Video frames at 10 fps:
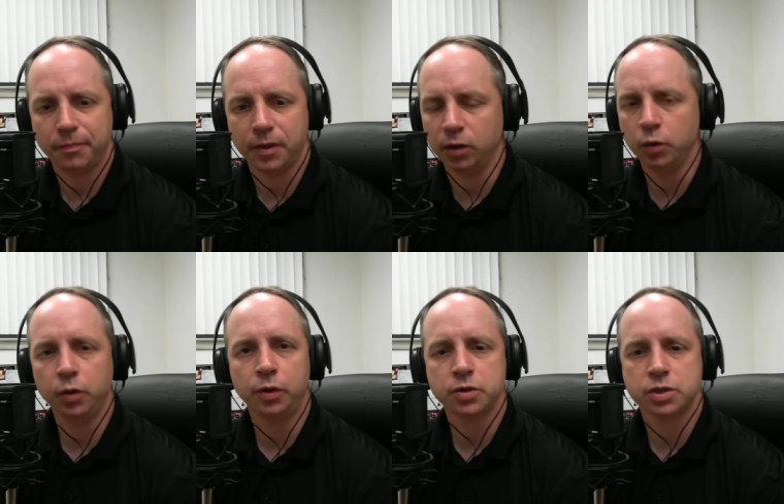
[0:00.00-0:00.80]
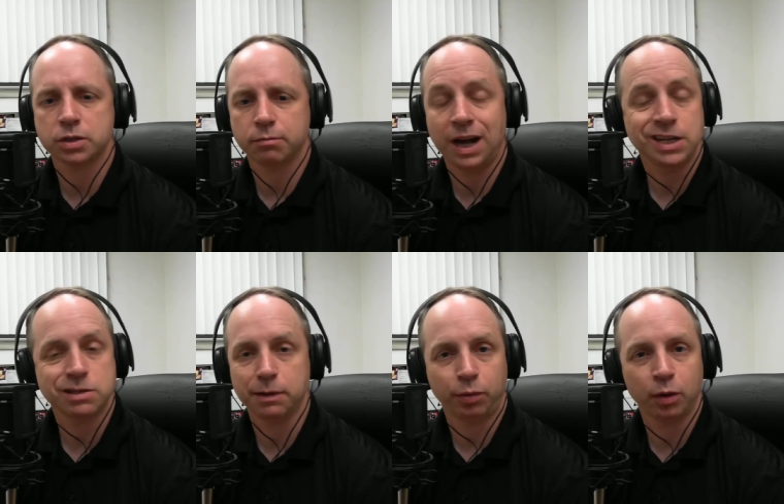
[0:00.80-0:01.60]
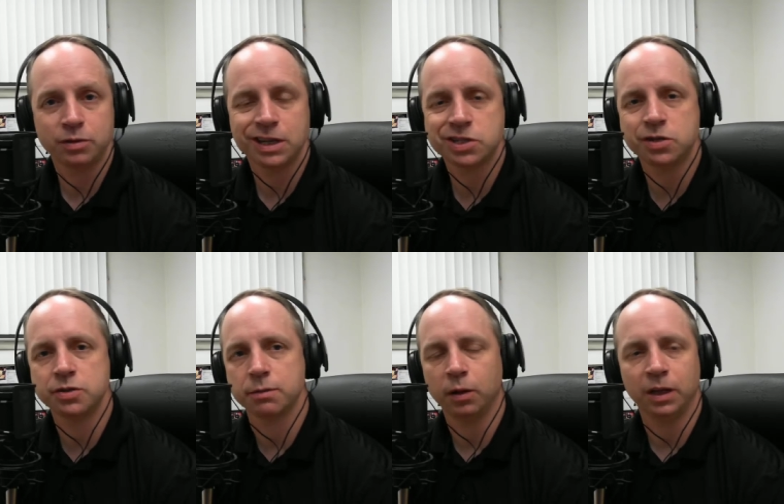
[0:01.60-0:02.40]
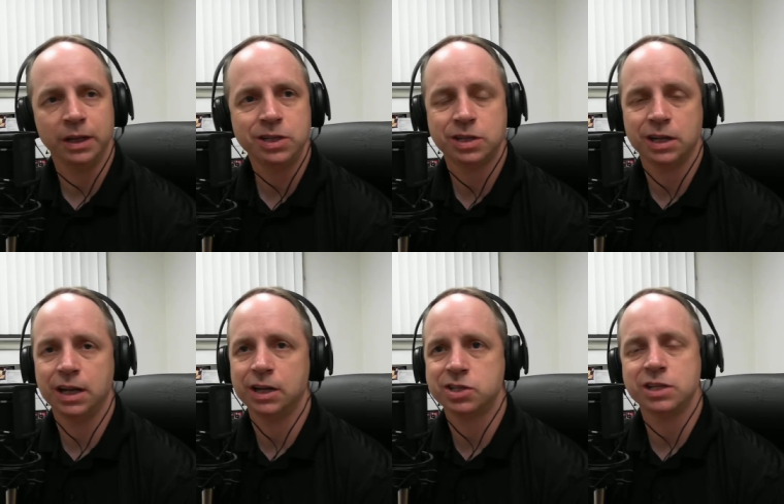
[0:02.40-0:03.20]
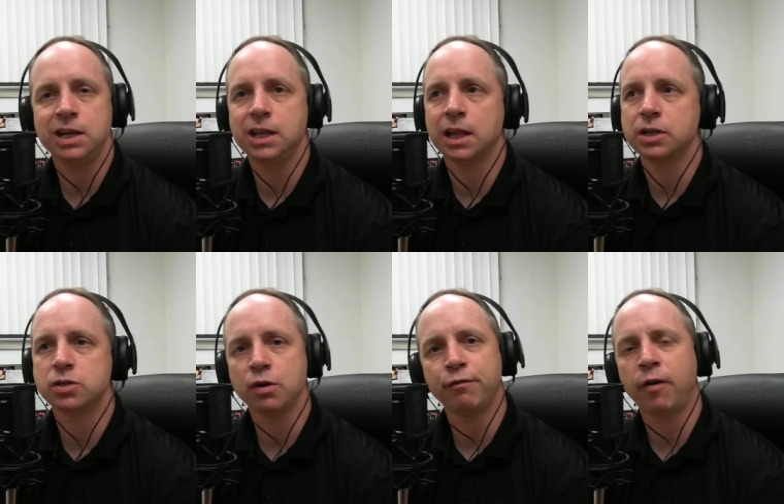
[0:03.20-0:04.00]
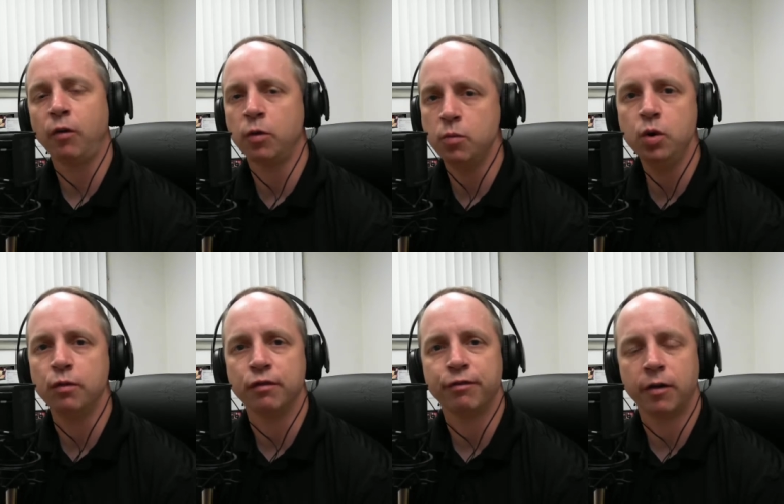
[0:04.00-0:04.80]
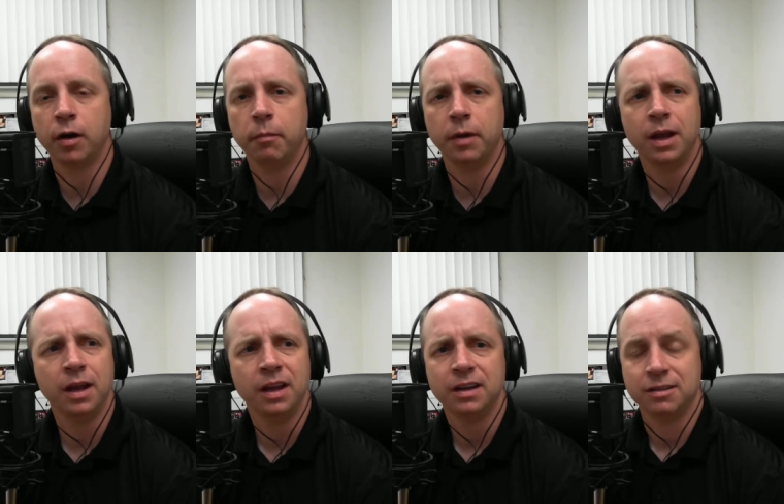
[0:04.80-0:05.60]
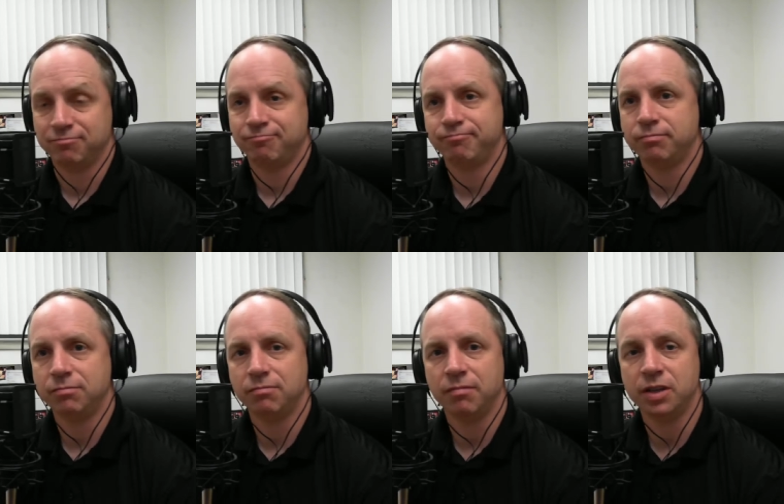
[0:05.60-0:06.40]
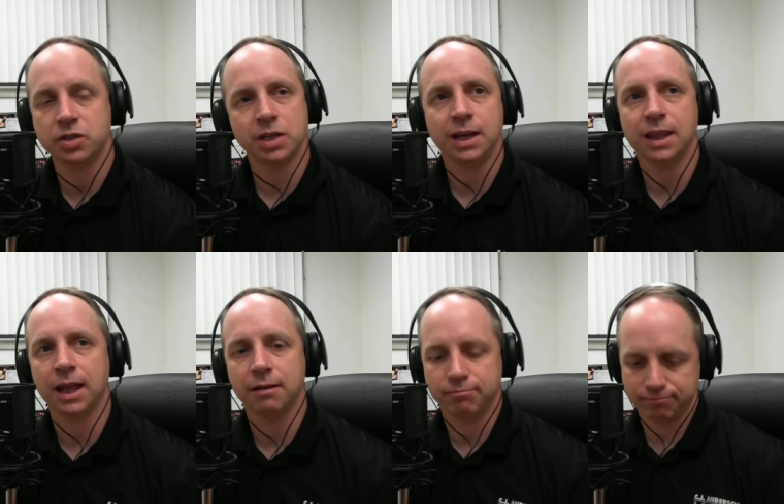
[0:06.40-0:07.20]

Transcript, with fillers: looters, possibly protesters, and police in a city that is so far removed from the city that